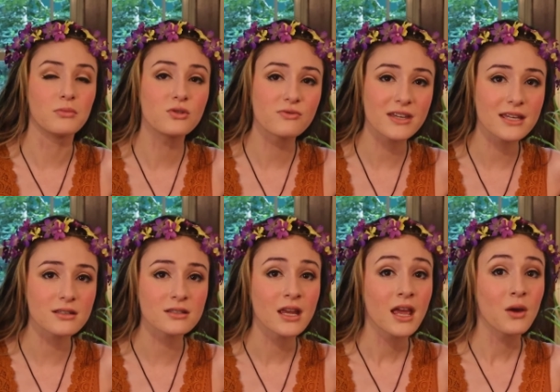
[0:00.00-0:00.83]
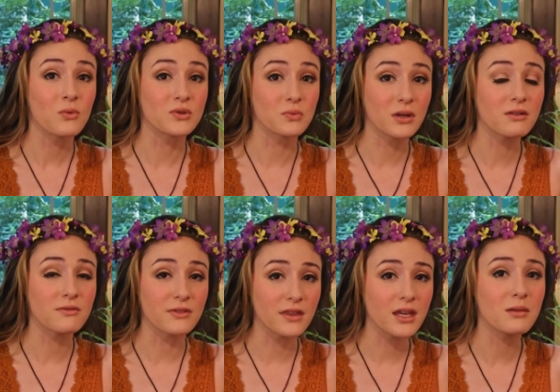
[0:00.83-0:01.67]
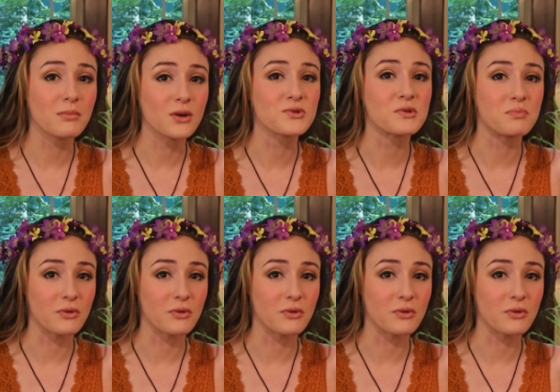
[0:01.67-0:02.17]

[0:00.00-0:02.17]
movies, was one of the most